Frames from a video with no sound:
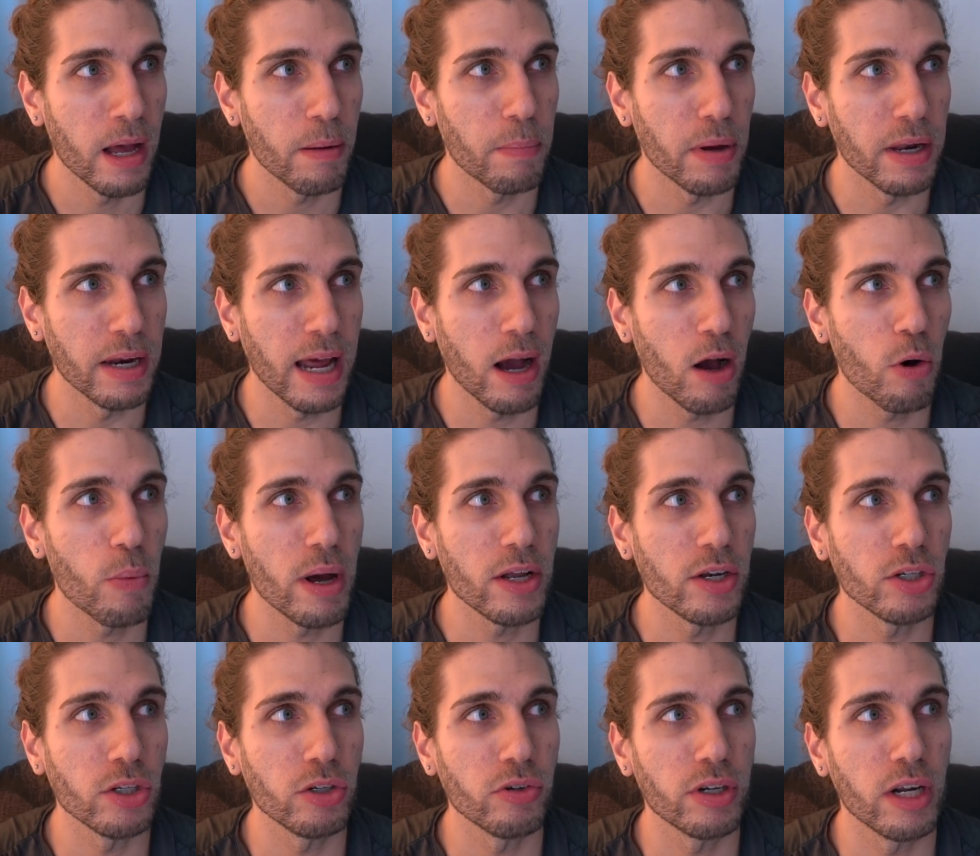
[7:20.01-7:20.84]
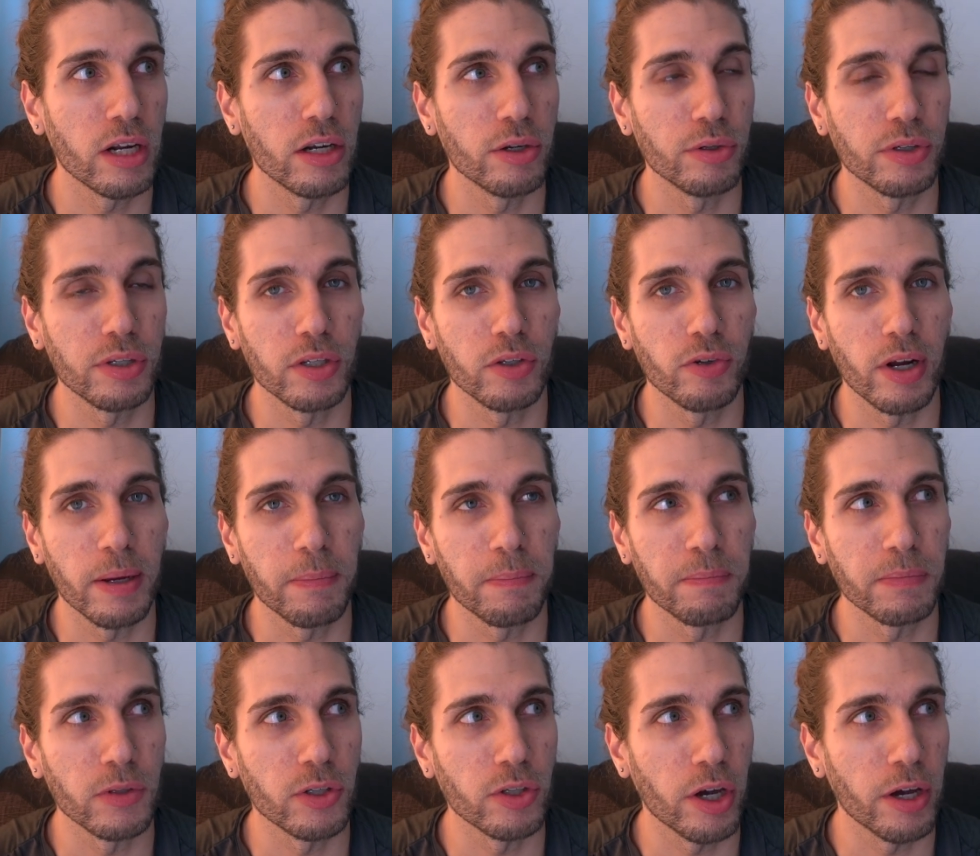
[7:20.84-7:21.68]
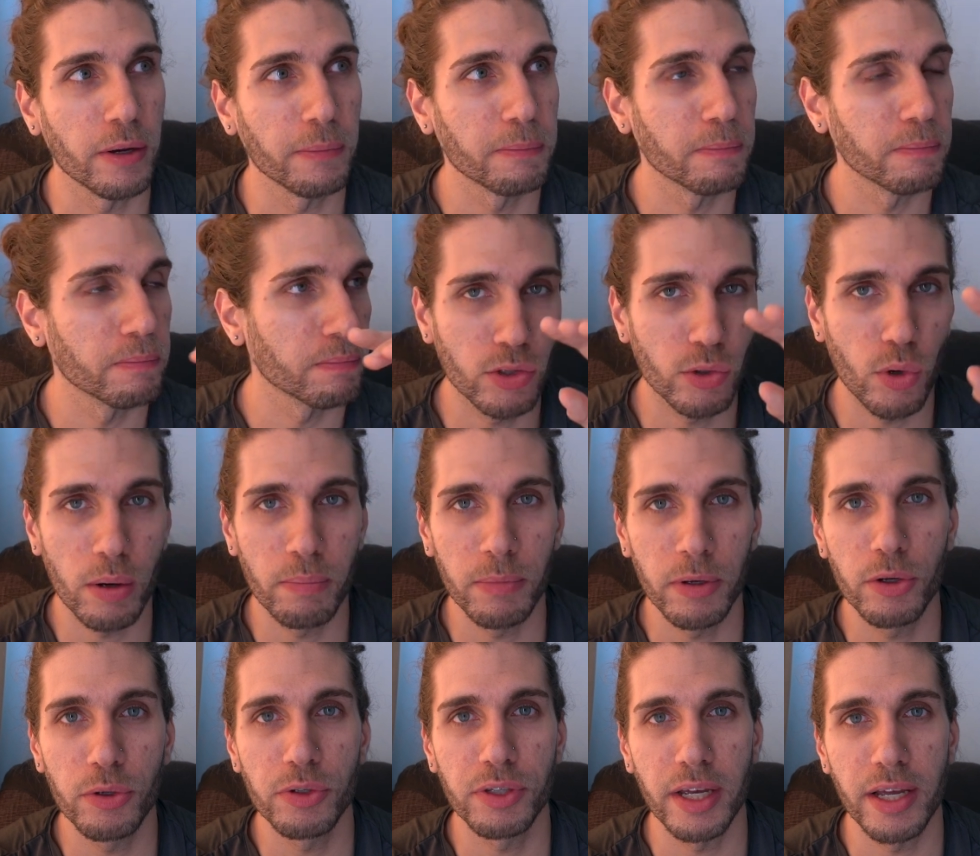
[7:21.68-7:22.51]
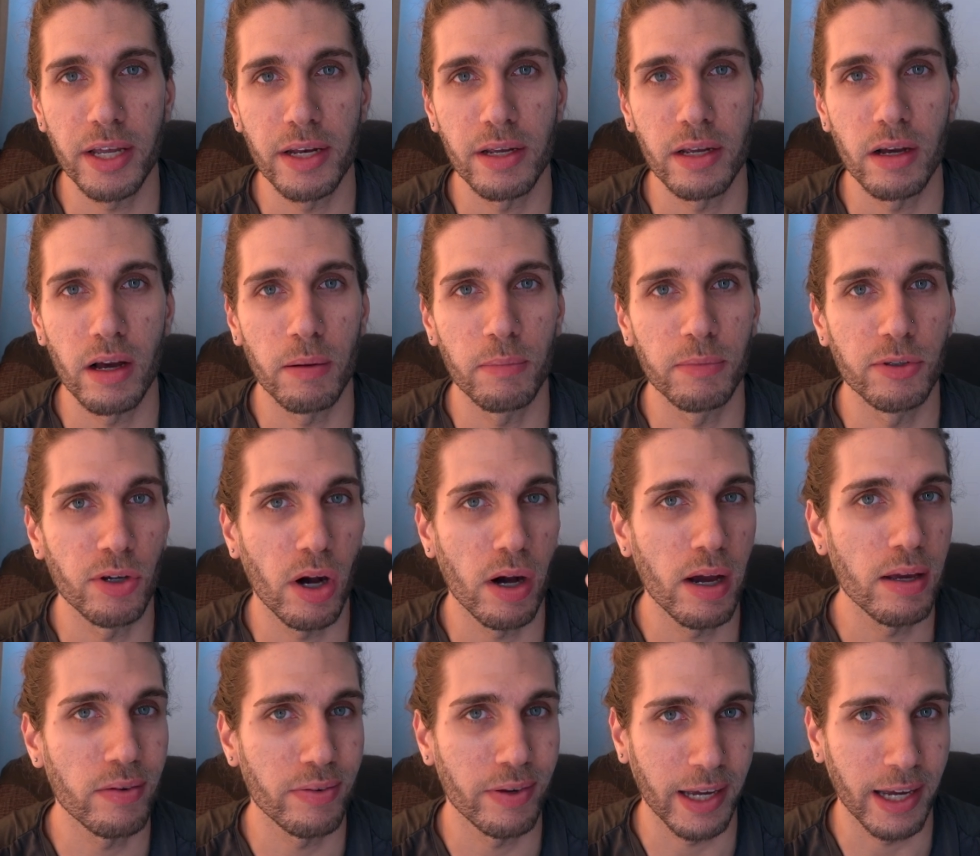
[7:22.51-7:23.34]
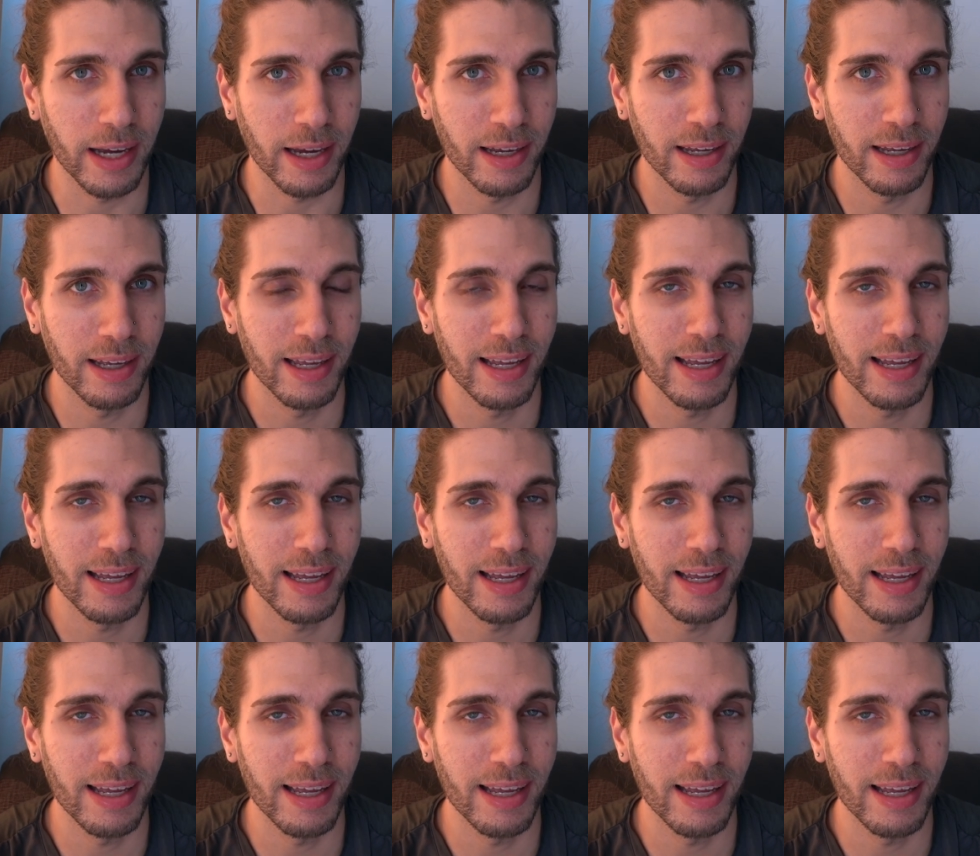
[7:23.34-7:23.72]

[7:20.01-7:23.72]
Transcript: But now imagine you're in a lucid dream. So, so I'm lucid, I'm diving,